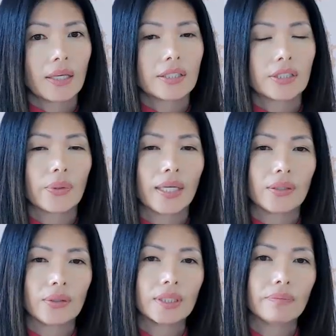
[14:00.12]
so that
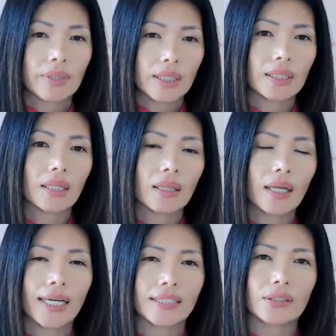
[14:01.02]
you can be
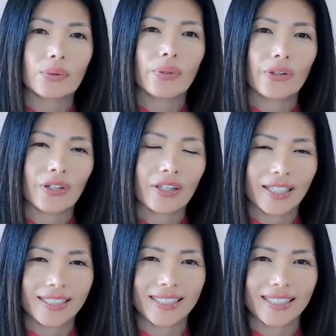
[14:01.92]
aligned with your
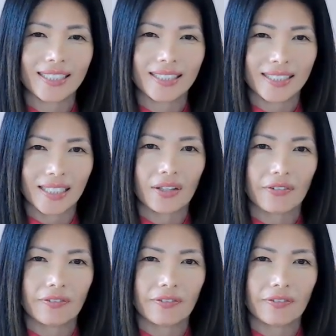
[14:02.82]
authentic self.